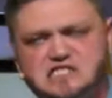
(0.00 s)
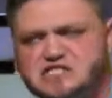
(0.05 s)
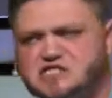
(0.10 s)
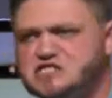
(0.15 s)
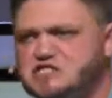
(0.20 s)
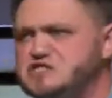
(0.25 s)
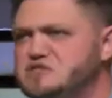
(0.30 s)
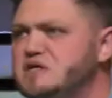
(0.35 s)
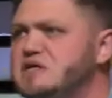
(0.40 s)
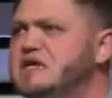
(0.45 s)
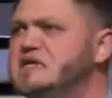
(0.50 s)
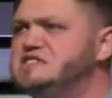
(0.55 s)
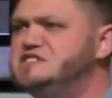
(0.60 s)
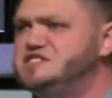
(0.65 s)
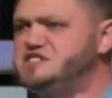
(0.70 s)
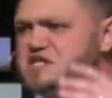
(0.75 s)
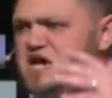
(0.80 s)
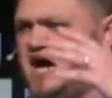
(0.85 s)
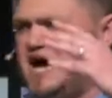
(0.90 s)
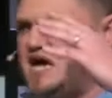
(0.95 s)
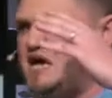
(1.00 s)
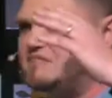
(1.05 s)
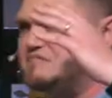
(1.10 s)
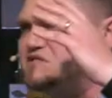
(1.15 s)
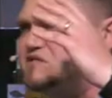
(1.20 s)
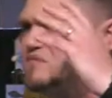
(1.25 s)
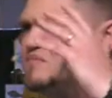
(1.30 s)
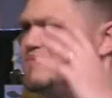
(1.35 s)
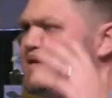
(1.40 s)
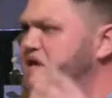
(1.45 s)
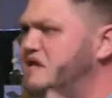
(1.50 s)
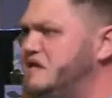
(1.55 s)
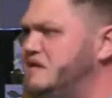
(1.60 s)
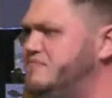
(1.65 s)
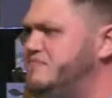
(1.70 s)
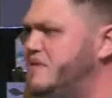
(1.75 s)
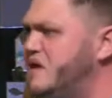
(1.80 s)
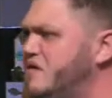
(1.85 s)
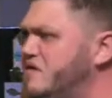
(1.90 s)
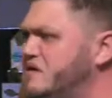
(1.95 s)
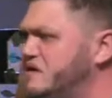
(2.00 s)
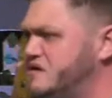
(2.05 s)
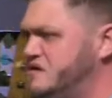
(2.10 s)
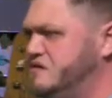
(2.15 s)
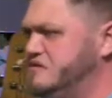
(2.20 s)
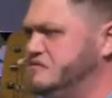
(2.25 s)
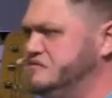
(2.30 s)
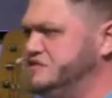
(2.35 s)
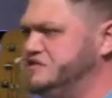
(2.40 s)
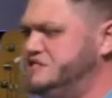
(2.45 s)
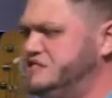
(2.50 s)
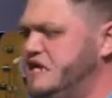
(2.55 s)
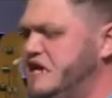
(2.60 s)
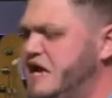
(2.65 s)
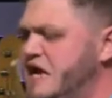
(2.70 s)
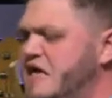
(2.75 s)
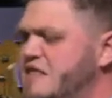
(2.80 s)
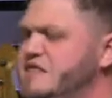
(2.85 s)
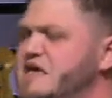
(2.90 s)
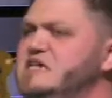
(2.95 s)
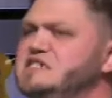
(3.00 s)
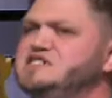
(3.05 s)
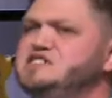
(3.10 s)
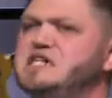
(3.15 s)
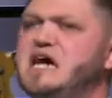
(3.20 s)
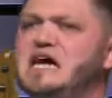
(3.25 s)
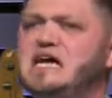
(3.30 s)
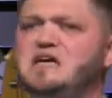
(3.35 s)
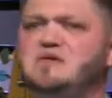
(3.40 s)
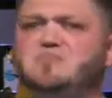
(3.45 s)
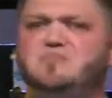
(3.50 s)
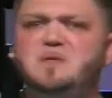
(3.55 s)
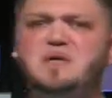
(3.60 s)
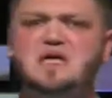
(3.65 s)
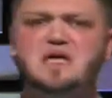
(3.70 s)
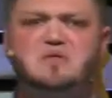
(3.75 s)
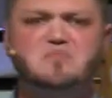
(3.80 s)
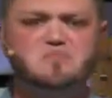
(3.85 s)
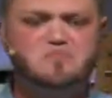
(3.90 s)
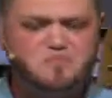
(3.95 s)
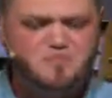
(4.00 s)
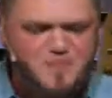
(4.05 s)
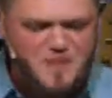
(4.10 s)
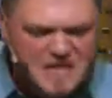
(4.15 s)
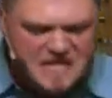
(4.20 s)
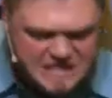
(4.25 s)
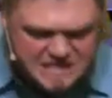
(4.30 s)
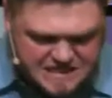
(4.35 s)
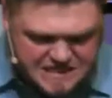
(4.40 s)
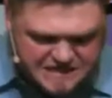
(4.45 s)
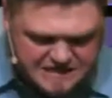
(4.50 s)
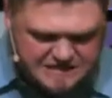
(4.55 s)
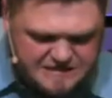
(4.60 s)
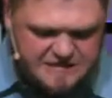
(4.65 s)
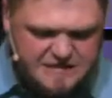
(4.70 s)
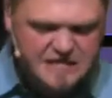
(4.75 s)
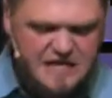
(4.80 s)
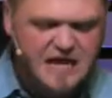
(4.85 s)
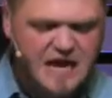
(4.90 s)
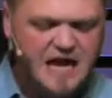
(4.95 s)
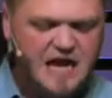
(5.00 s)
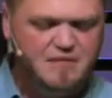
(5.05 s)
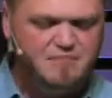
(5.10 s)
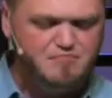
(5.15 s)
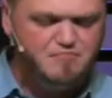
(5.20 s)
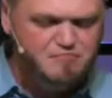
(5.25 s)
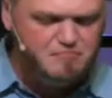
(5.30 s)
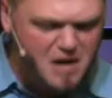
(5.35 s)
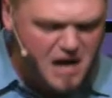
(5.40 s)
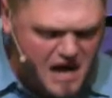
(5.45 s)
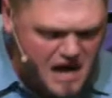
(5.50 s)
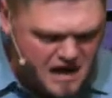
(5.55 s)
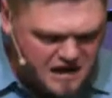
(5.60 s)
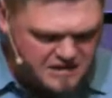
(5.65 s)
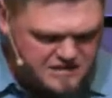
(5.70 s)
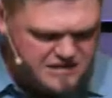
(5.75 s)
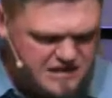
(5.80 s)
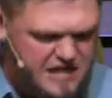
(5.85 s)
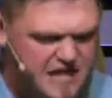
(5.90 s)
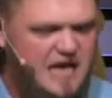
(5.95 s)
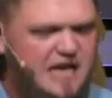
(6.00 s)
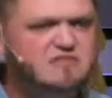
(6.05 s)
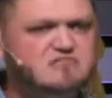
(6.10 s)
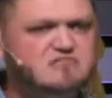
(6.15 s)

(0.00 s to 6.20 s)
to, and had saw him do many miracles. They saw him being beaten and mocked and